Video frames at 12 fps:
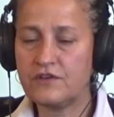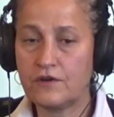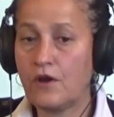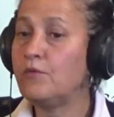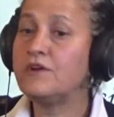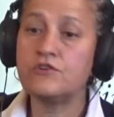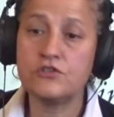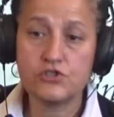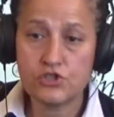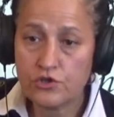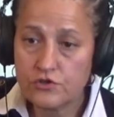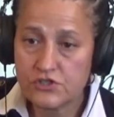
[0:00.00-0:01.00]
going to
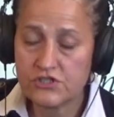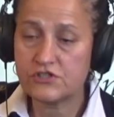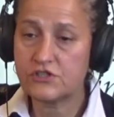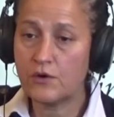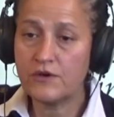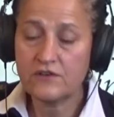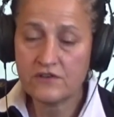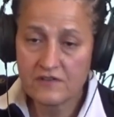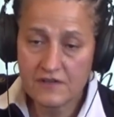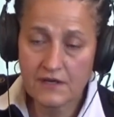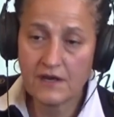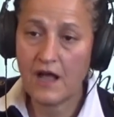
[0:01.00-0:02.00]
churches, going to
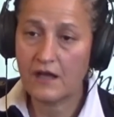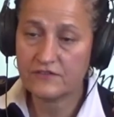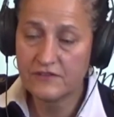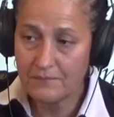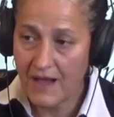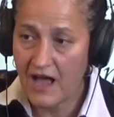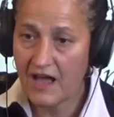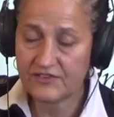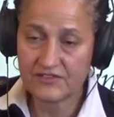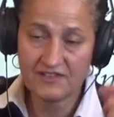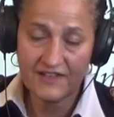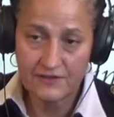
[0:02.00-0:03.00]
synagogues,
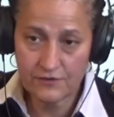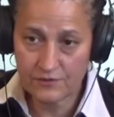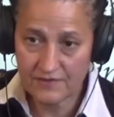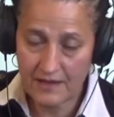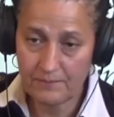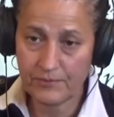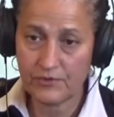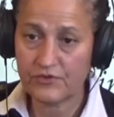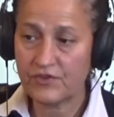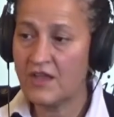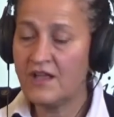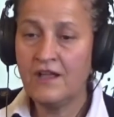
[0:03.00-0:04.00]
mosques, Hindu temples,
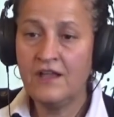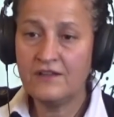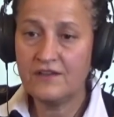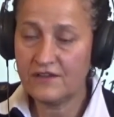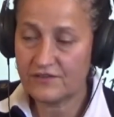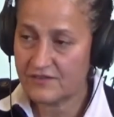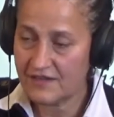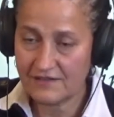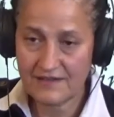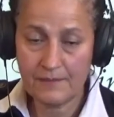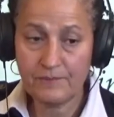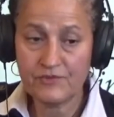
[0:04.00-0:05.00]
Sikh
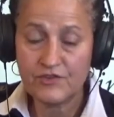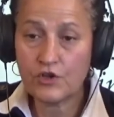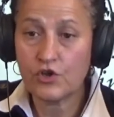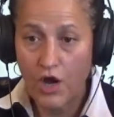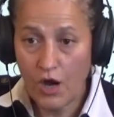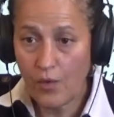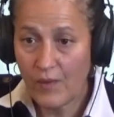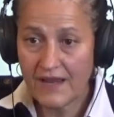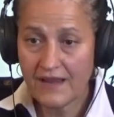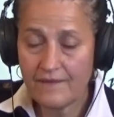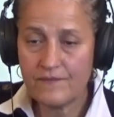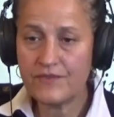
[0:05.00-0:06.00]
temples, going
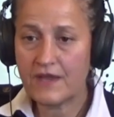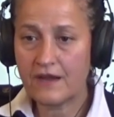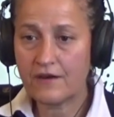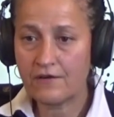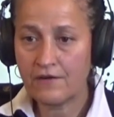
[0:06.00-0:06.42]
in there,